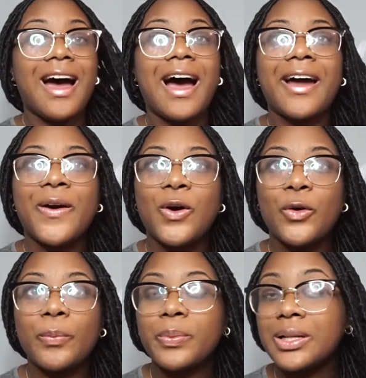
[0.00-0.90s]
I
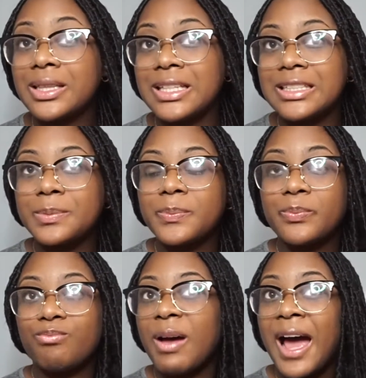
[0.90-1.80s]
hope these
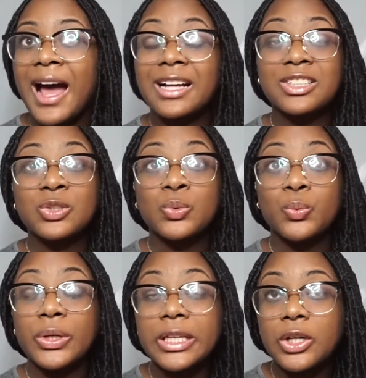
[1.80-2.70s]
past
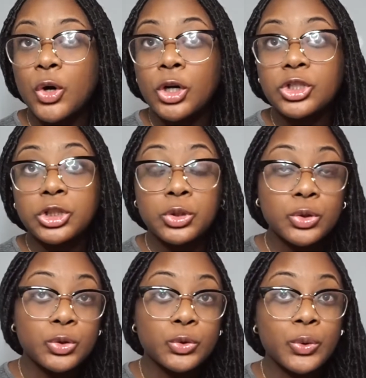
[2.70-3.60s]
week or
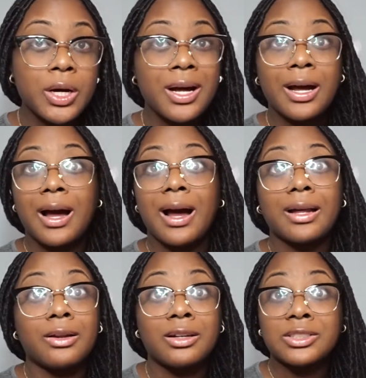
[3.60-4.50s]
two
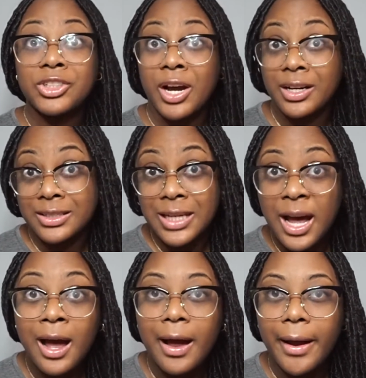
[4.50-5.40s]
I lost track of
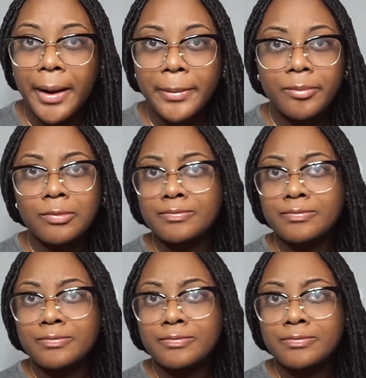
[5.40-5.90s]
time.